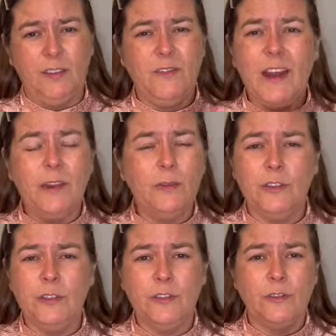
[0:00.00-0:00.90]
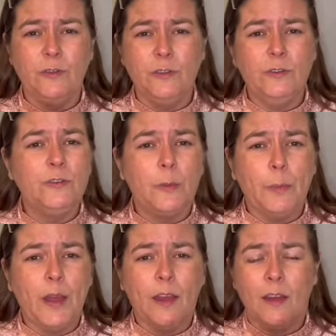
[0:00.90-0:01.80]
Why don't you just use neutral
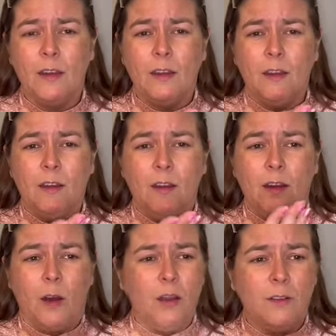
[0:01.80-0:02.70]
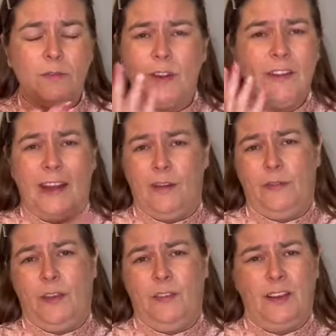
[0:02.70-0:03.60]
pink, all of that kind of
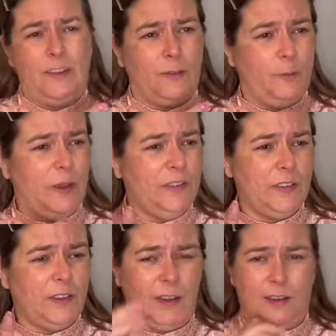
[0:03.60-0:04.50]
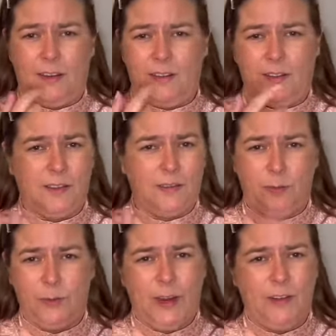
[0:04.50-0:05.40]
things, a lot of bisque and
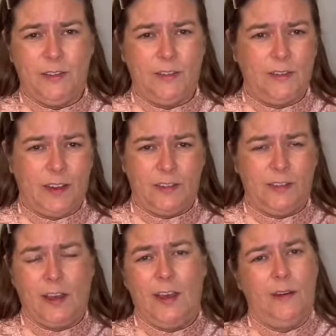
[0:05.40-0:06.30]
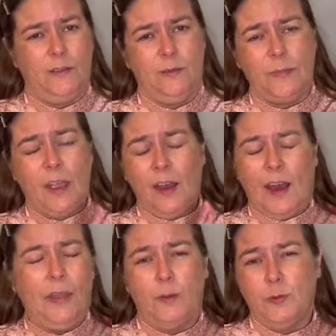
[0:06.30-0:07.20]
weird sensing. I don't know. I
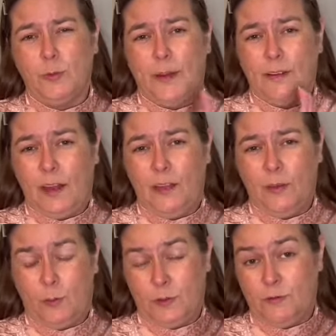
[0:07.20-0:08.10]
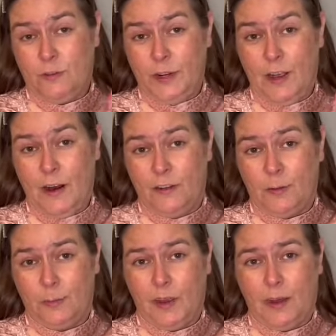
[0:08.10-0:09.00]
thought it was weird. I thought it was really hard to
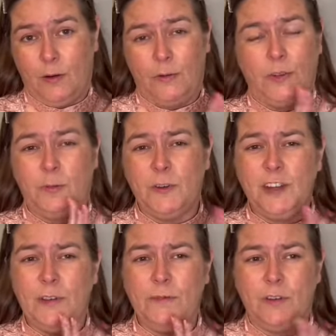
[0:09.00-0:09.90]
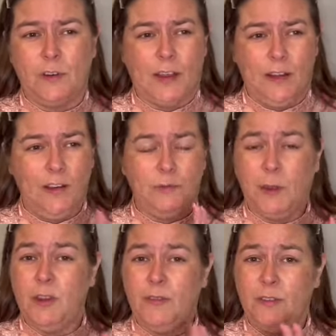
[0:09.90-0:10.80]
pick out of, especially if you're not English.
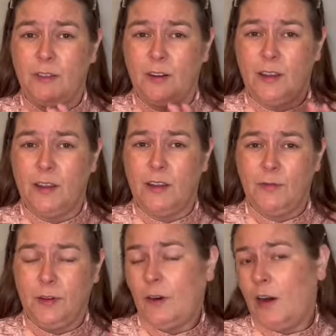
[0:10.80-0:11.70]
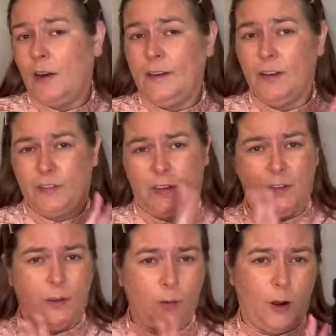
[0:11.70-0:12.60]
Maybe if you are English and you
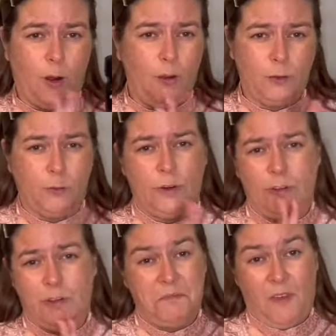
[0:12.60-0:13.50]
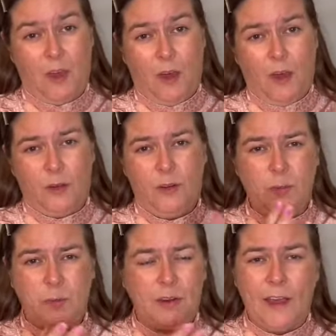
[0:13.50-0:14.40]
know all those words, good.
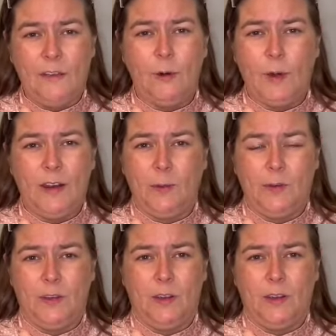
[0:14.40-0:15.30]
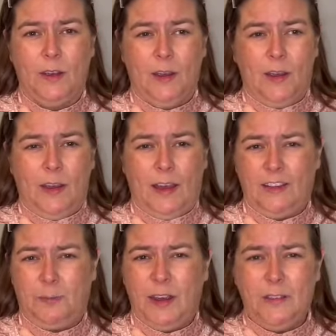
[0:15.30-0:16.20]
But I have no idea what to
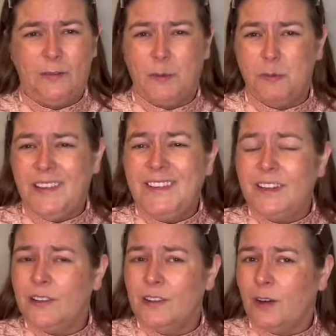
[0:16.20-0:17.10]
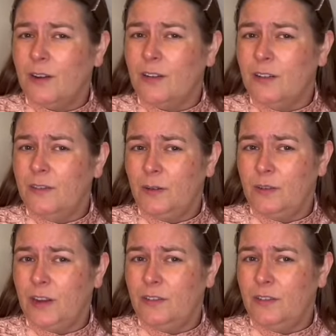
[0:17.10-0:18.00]
expect from a bisque color
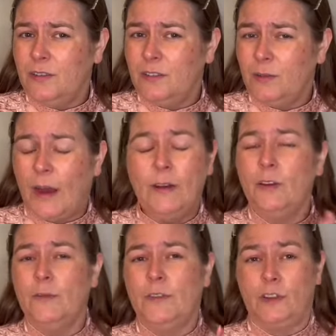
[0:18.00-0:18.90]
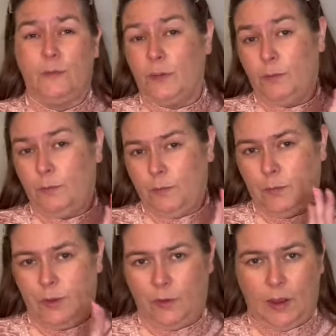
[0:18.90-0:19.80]
foundation. So I don't know if this was bisque.